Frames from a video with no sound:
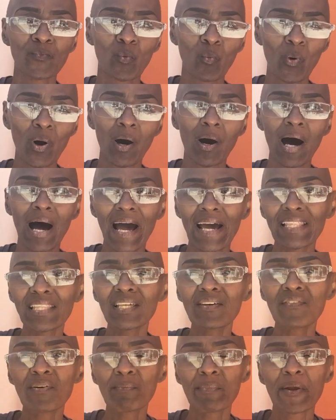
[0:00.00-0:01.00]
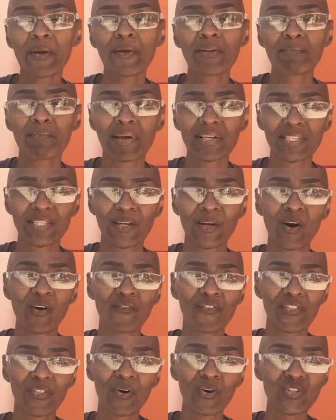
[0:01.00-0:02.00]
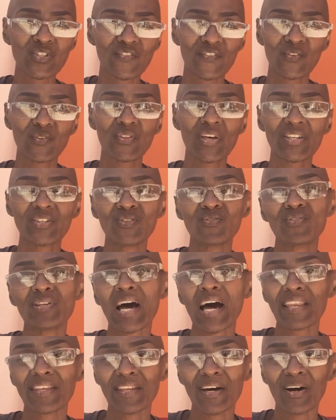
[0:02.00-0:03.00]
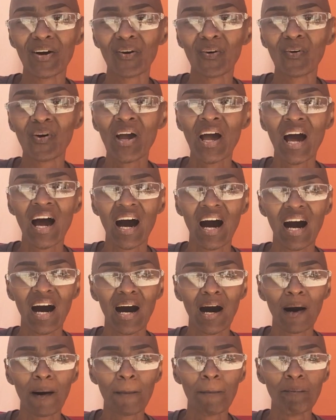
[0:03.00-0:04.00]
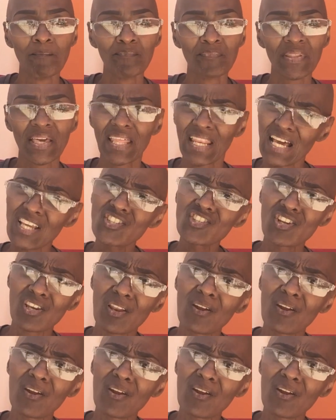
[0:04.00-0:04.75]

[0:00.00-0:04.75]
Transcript: Well, I live in Merida, Mexico, for those of you that do not know, and I should